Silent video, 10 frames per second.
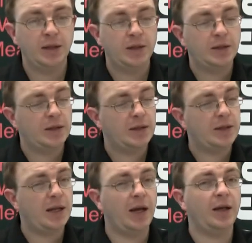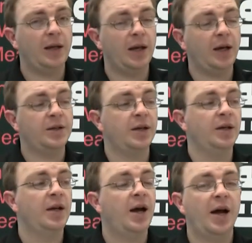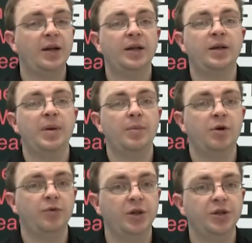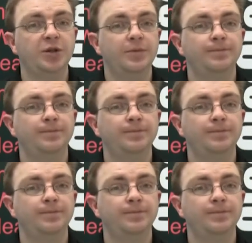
slightly lighter and a little bit more rigid.